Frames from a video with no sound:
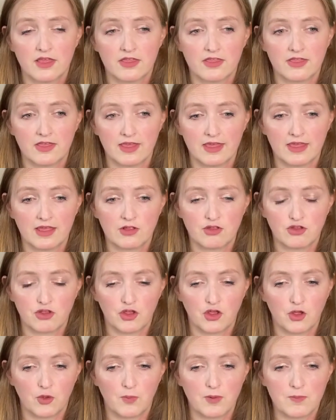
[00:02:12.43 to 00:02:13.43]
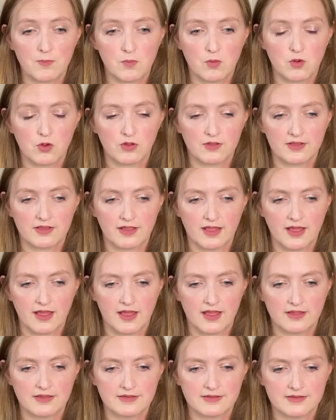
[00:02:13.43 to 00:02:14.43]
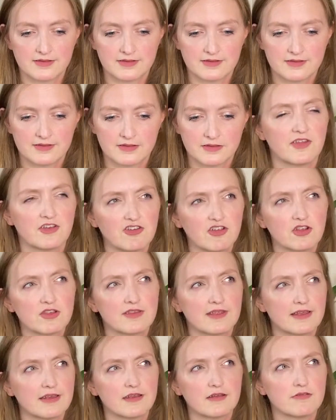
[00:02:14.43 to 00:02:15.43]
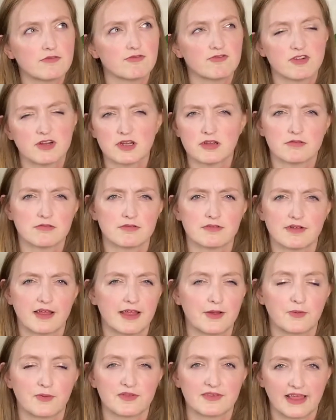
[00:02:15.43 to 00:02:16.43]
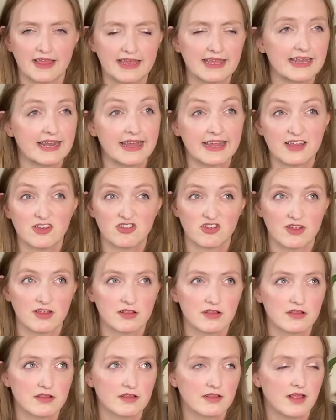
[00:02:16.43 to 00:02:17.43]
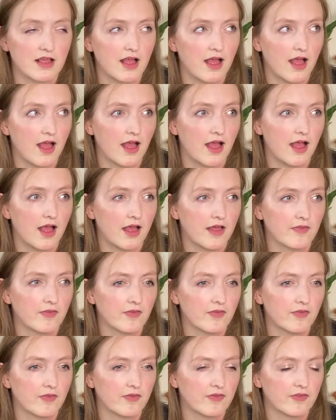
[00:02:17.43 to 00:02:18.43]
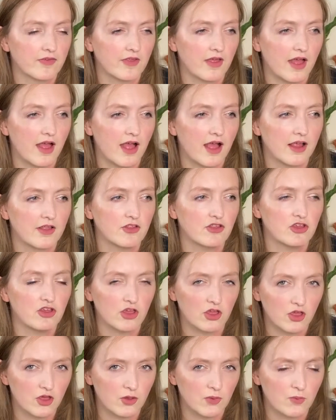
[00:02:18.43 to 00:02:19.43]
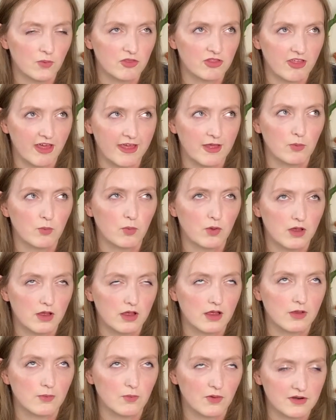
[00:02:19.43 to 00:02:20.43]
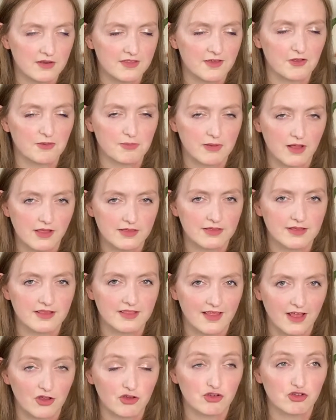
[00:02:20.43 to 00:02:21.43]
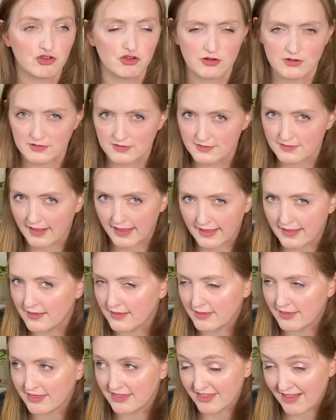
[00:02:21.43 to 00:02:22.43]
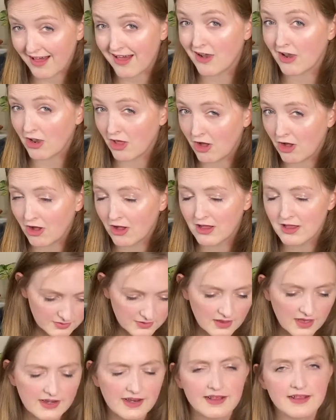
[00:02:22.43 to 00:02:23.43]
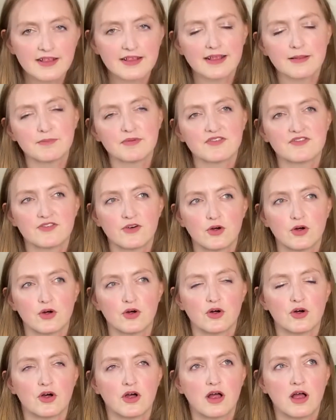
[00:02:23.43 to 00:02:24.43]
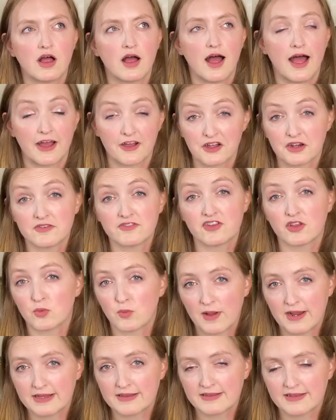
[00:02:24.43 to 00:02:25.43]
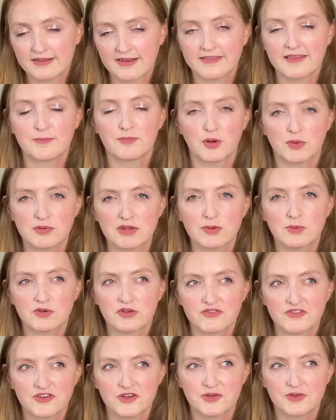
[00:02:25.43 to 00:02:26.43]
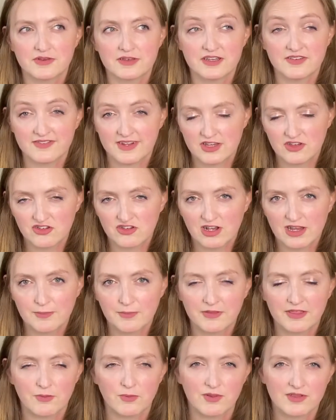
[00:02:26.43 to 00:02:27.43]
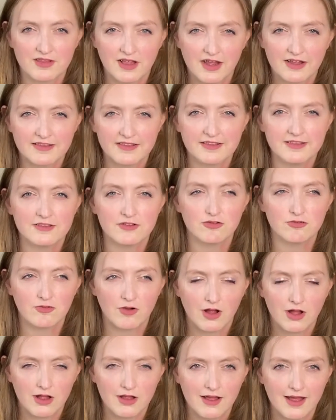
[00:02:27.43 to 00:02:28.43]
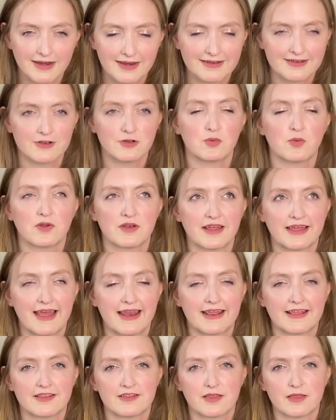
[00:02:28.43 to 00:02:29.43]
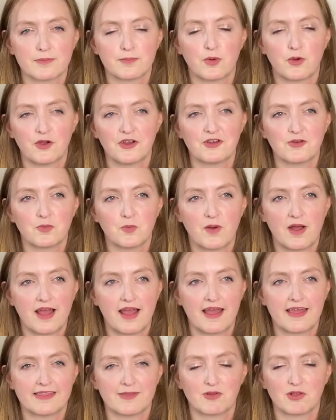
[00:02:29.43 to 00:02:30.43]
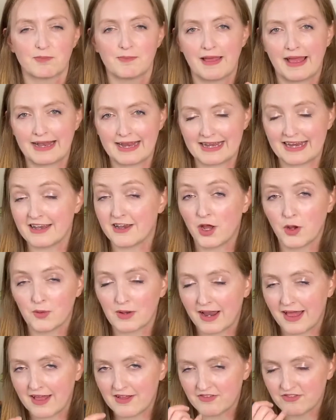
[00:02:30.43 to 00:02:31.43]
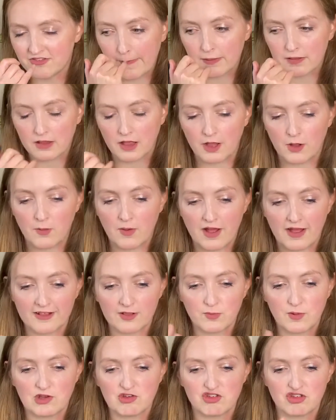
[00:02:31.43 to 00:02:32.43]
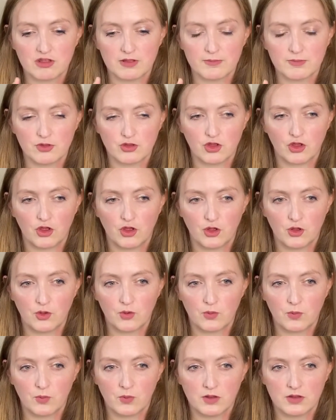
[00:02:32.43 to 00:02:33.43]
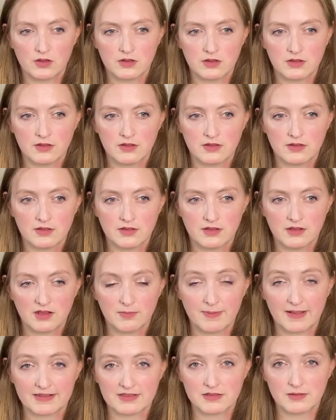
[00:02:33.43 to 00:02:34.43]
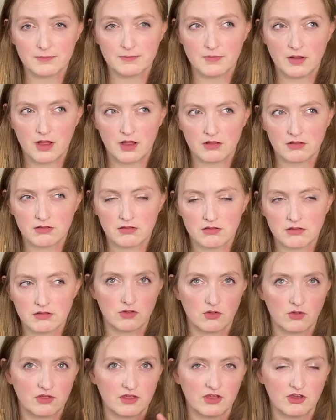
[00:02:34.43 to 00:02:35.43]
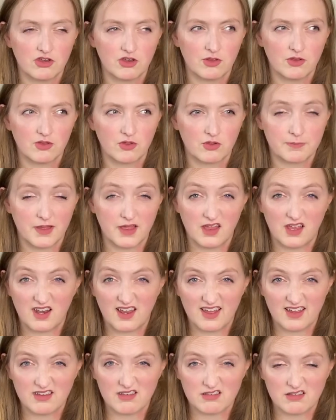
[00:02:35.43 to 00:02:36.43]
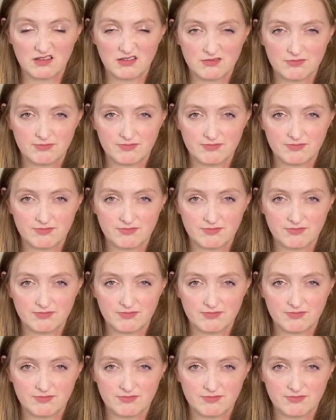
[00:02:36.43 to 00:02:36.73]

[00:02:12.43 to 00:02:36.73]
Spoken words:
The 2 in water, they just didn't root. It was taking ages, and I knew they were one of those plants that shouldn't take that long. And as I said before, I could have just waited and they probably would have rooted eventually, but they were starting to rot and I didn't want to get it to the point where there was barely any node left. So I switched them to sphagnum moss, or you could use perlite.